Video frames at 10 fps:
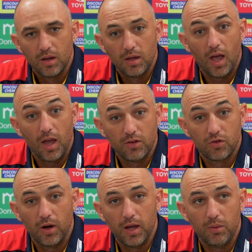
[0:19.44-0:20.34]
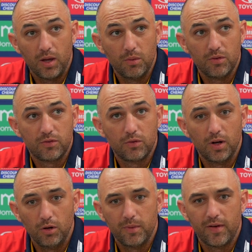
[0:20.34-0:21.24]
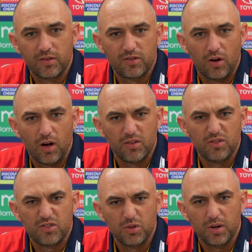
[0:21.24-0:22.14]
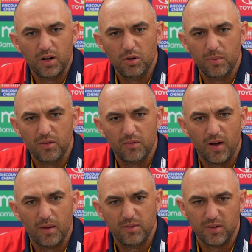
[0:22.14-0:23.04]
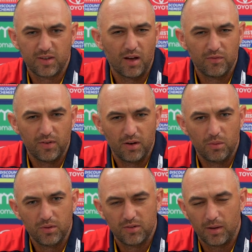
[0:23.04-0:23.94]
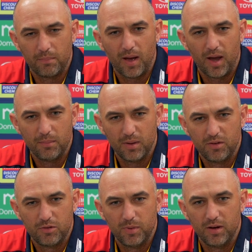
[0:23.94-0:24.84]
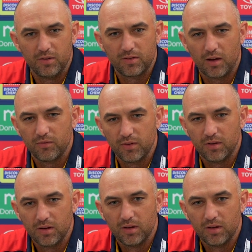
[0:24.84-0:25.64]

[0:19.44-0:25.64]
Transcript: Yeah, he was doing a little bit of exercise and still in a little bit of discomfort. I wouldn't say pain, but just a bit of discomfort.